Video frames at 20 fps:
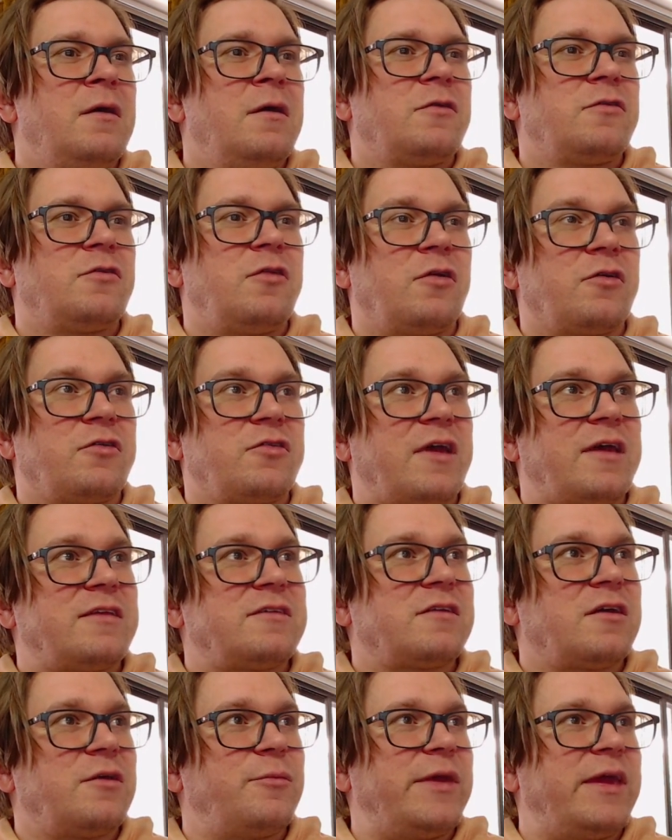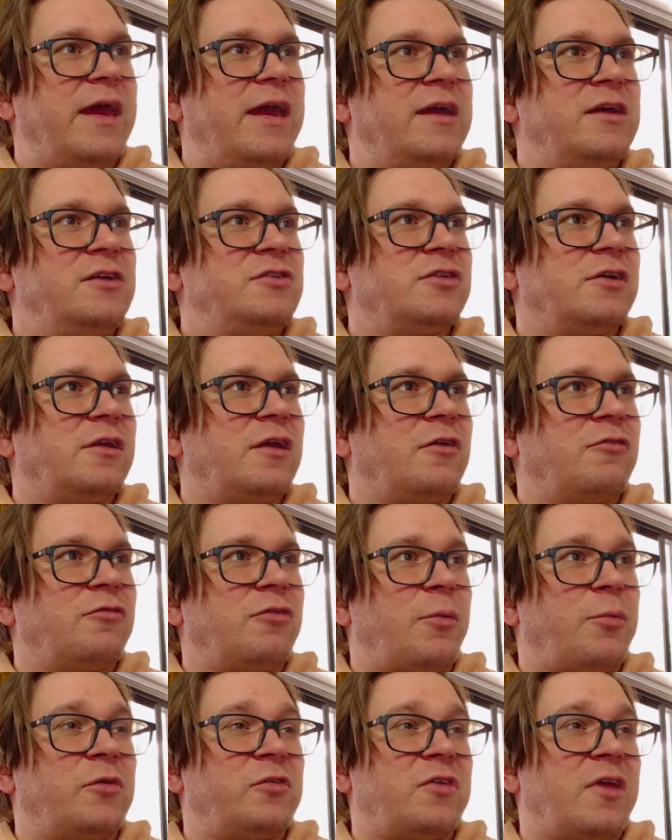Looks like it's going to be agent, a
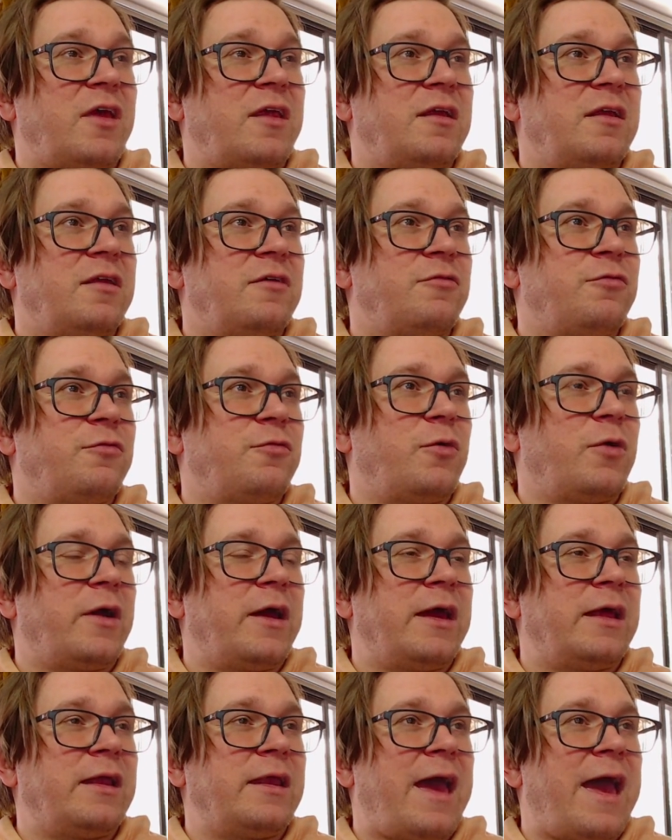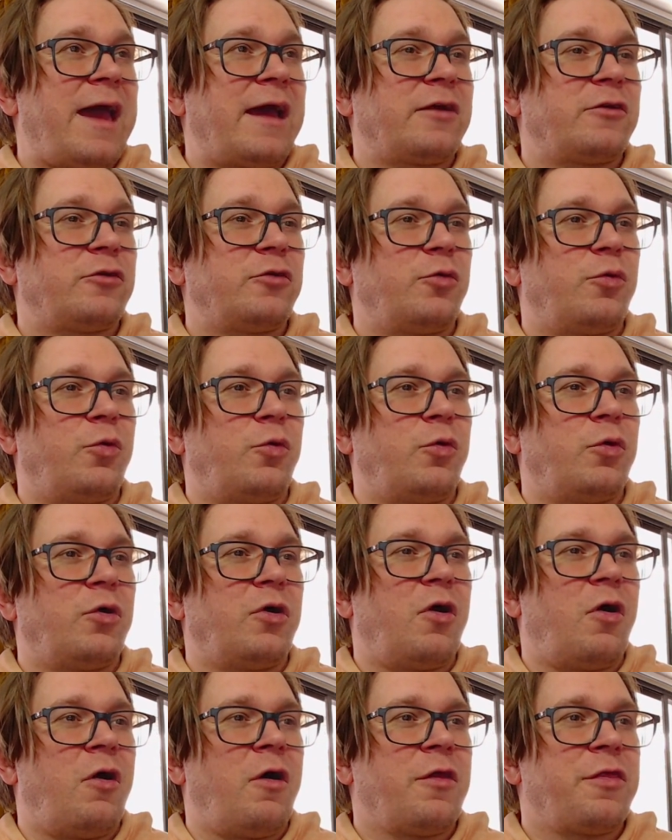representative for an actor or
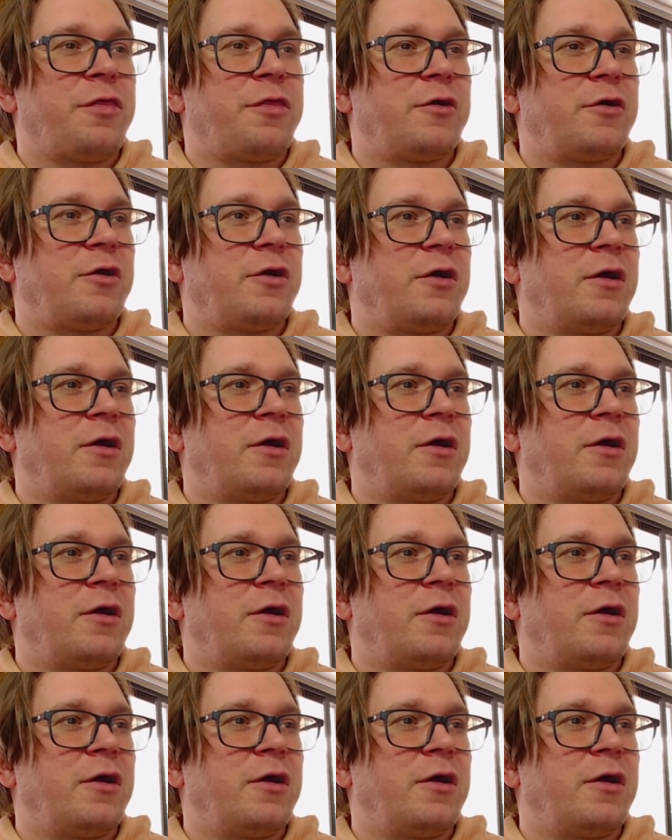author.